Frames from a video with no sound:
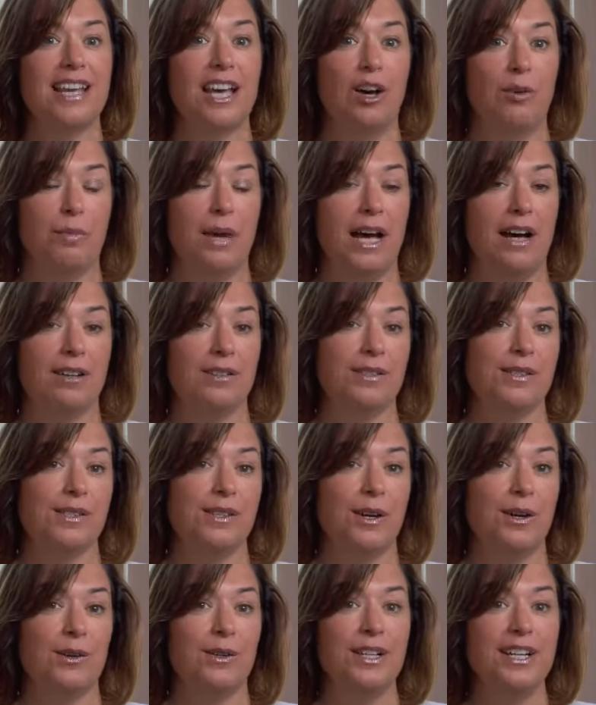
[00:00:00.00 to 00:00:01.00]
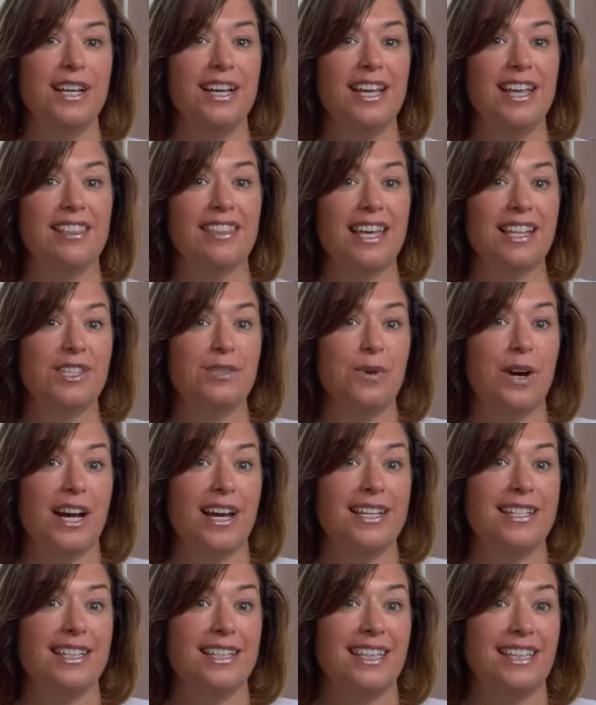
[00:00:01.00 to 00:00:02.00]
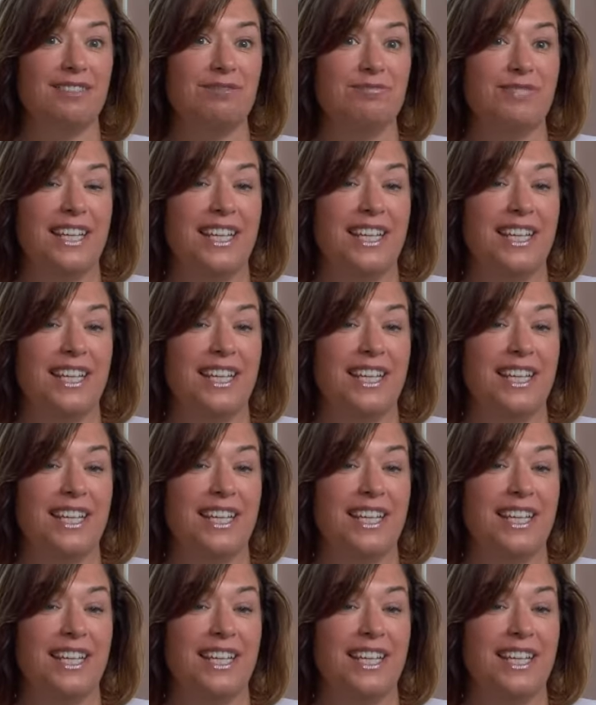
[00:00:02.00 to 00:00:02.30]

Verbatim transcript: help out. So that's why I did it.